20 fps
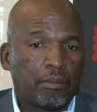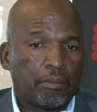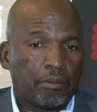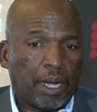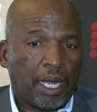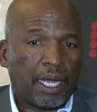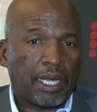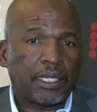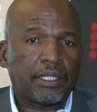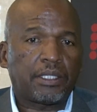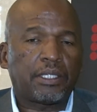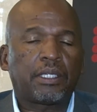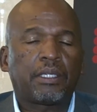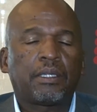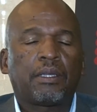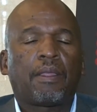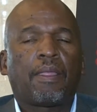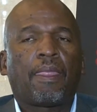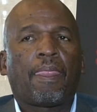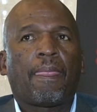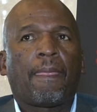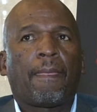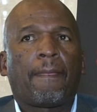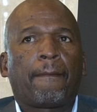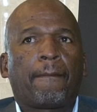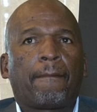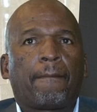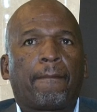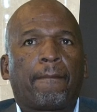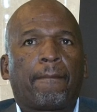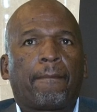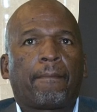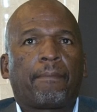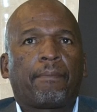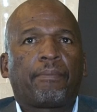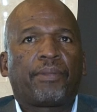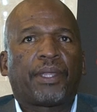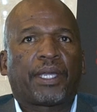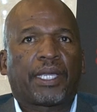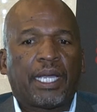But
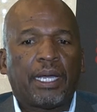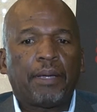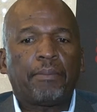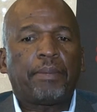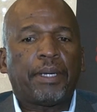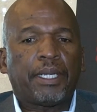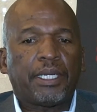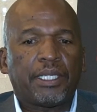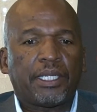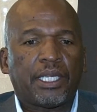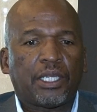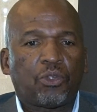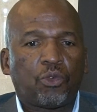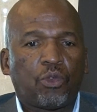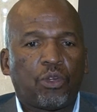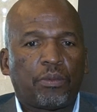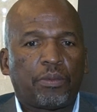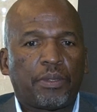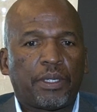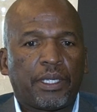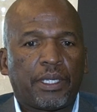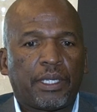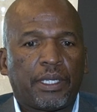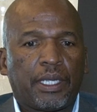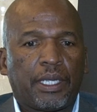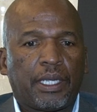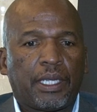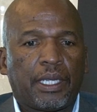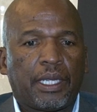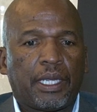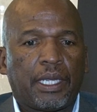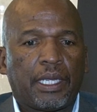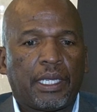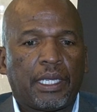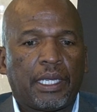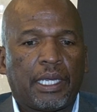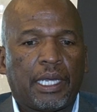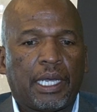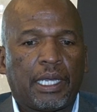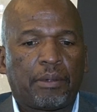the company that will be
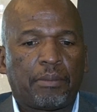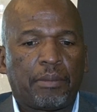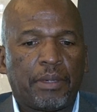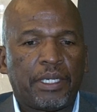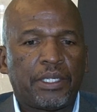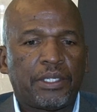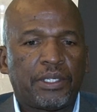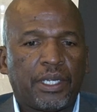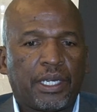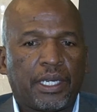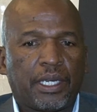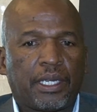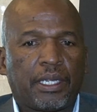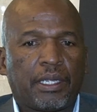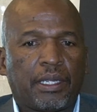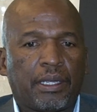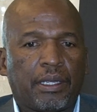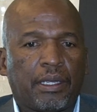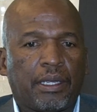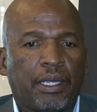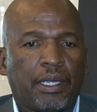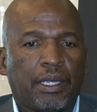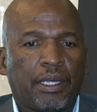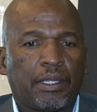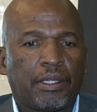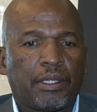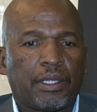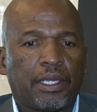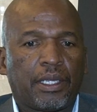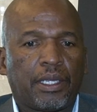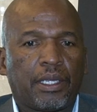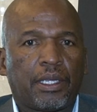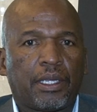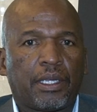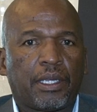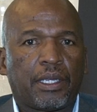administering the